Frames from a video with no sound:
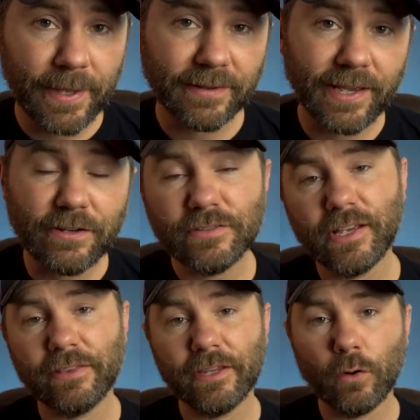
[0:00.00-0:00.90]
meditations
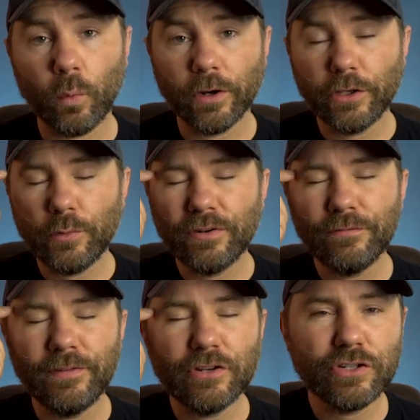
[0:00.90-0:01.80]
out there where you
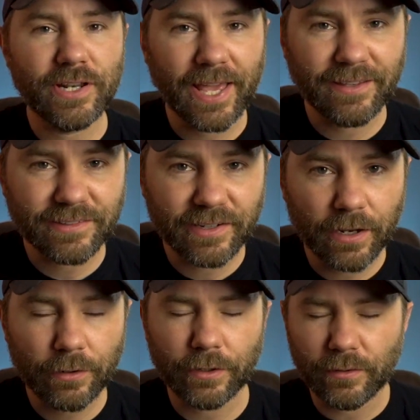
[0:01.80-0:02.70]
envision a
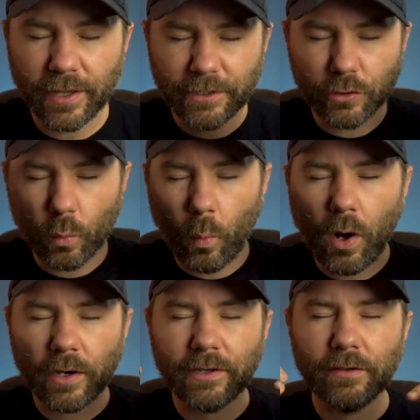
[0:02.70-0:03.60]
scenario like you're
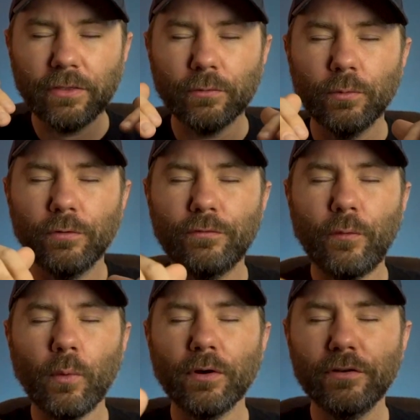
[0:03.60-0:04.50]
walking through a
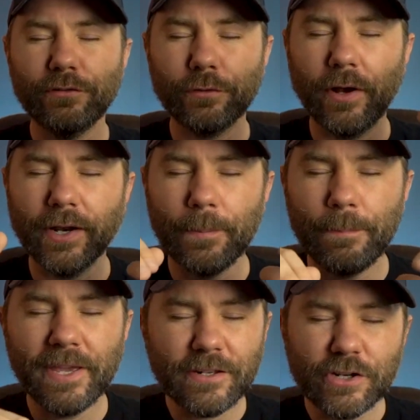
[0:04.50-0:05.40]
forest or on a
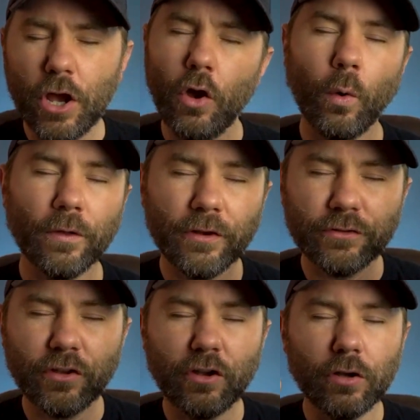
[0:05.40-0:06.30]
beach, or
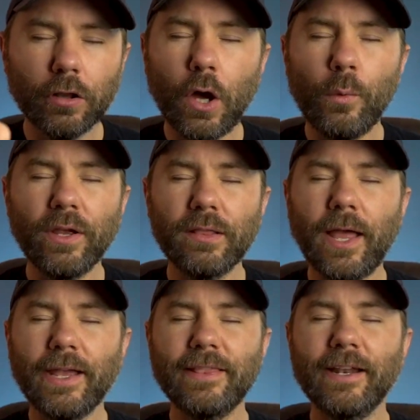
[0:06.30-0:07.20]
there's a glowing
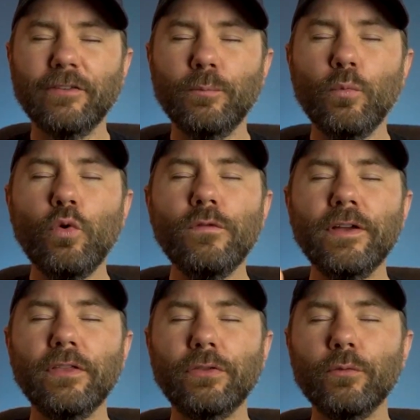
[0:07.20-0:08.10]
light that is
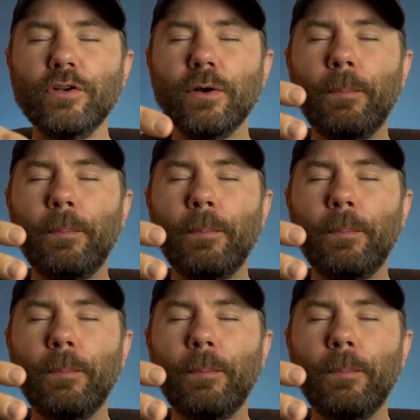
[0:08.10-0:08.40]
moving through your